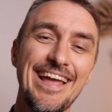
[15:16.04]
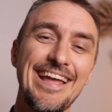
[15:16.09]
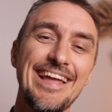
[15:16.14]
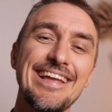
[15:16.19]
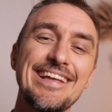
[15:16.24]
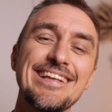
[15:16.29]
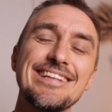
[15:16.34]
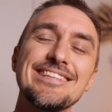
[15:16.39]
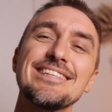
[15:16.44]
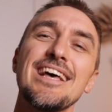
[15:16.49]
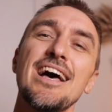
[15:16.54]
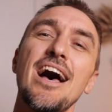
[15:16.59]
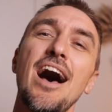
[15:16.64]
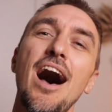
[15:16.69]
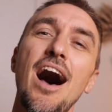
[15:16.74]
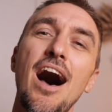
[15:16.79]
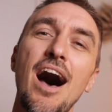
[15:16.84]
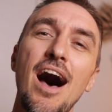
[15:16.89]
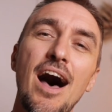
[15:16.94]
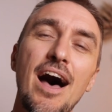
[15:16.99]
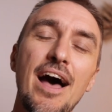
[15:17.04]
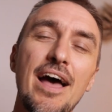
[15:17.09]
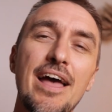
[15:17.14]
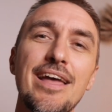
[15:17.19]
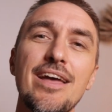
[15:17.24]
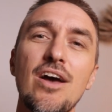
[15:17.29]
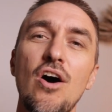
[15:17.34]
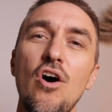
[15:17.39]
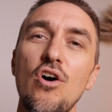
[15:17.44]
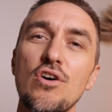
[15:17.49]
is
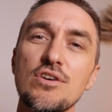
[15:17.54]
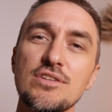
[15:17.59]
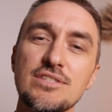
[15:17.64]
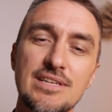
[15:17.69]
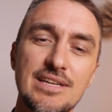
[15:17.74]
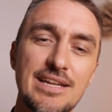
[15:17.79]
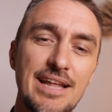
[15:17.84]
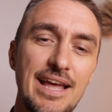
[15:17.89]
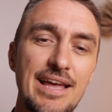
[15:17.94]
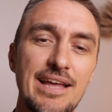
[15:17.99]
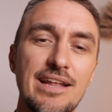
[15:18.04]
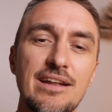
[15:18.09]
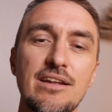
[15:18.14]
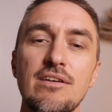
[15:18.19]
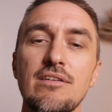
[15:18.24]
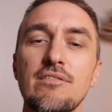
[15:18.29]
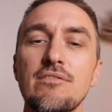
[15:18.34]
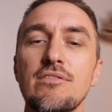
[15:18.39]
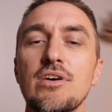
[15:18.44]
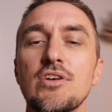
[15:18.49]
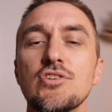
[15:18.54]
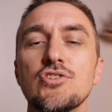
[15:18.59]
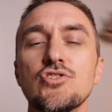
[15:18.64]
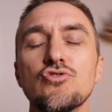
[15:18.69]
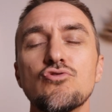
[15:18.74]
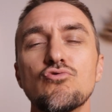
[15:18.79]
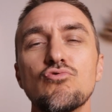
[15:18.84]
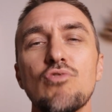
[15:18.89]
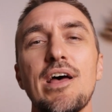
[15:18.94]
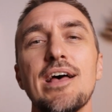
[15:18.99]
high oxidative
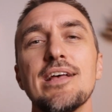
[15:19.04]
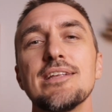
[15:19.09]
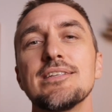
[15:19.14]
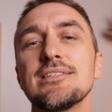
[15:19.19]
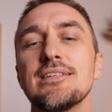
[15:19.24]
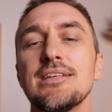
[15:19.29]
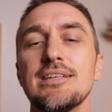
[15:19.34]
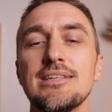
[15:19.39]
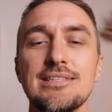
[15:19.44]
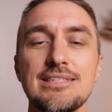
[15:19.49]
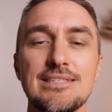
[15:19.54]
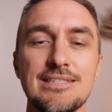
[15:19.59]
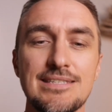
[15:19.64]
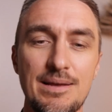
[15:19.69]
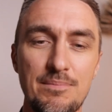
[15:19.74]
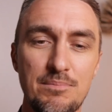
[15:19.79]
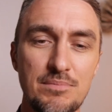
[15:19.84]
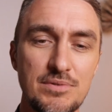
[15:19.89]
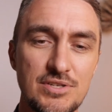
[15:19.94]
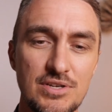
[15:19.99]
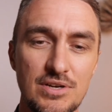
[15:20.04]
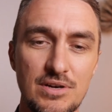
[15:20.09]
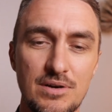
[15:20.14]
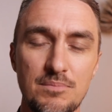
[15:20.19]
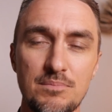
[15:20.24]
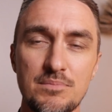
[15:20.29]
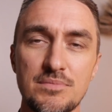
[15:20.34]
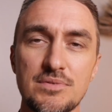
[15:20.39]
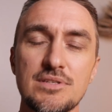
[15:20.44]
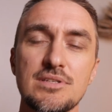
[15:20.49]
stress
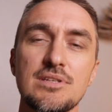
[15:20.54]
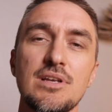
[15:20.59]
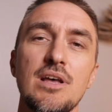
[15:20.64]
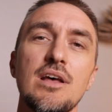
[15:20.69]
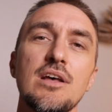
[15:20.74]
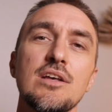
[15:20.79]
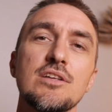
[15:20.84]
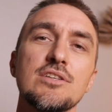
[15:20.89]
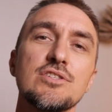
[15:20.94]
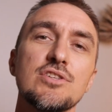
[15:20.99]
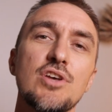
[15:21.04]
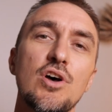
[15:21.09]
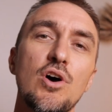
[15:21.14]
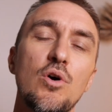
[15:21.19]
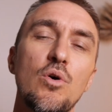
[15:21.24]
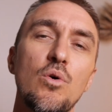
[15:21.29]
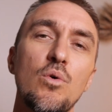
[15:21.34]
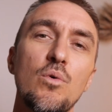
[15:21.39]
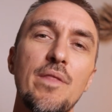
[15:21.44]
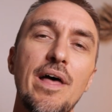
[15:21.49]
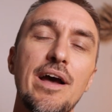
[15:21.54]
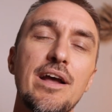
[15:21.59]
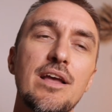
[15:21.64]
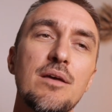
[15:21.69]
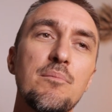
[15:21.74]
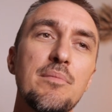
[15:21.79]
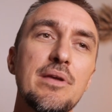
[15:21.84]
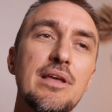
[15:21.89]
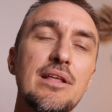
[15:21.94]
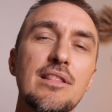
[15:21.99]
symptoms. So that
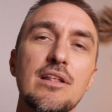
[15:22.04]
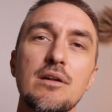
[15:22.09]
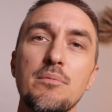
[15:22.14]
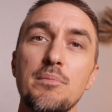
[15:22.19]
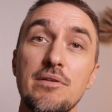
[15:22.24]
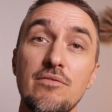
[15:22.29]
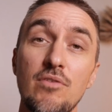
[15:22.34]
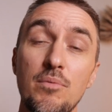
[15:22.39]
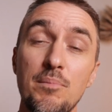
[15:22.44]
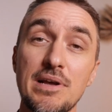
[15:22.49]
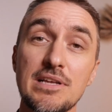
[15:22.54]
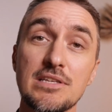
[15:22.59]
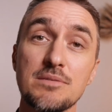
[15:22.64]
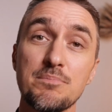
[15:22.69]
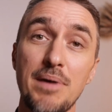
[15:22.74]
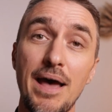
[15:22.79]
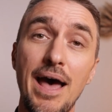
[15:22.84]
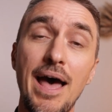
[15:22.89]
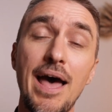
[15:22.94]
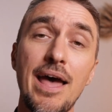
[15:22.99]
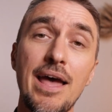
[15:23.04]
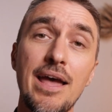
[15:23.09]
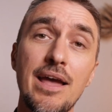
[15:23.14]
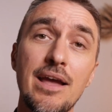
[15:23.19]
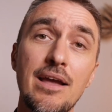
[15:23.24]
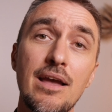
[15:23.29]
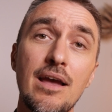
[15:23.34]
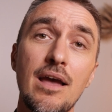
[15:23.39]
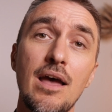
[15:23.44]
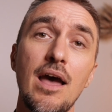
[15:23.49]
can be a little bit of a mixed
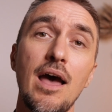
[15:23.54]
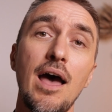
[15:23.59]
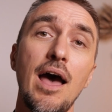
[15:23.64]
bag.